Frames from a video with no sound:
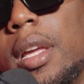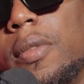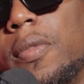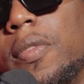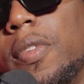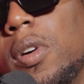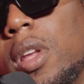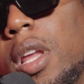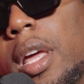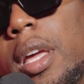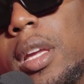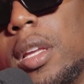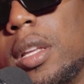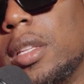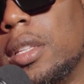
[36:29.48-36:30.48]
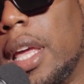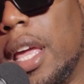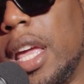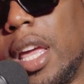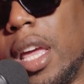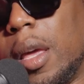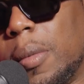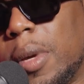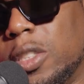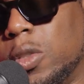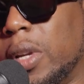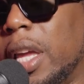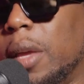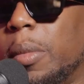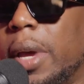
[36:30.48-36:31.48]
feel like, damn, because you
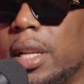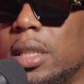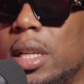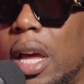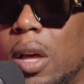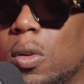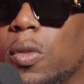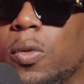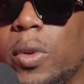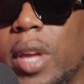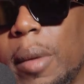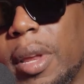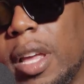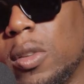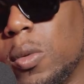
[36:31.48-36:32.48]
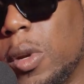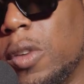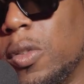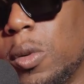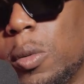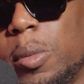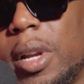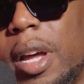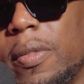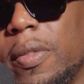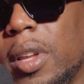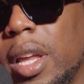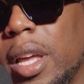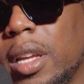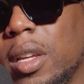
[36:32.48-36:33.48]
came back to, I don't know if you came back or whatever, but I feel
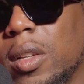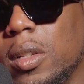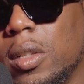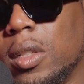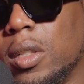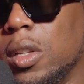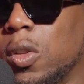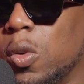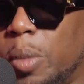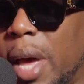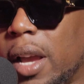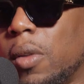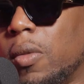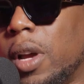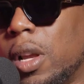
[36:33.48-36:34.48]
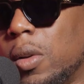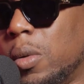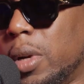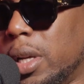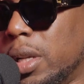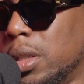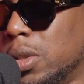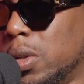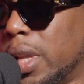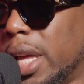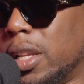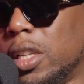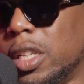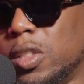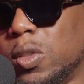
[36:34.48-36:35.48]
like you back around the way. So
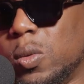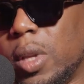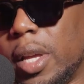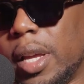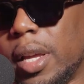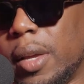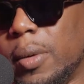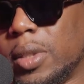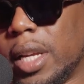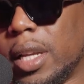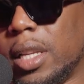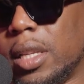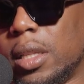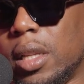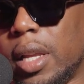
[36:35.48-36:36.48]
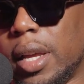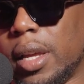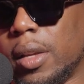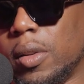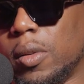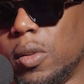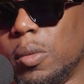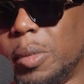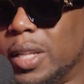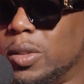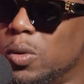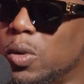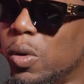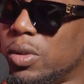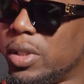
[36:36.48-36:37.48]
like, did you like, it was like made you
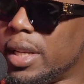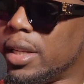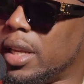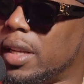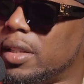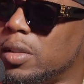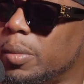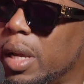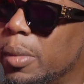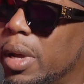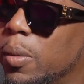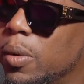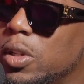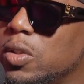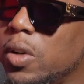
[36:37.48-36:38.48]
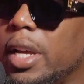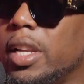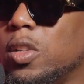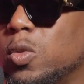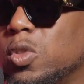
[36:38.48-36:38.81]
nervous, like, damn, somebody might want to try to do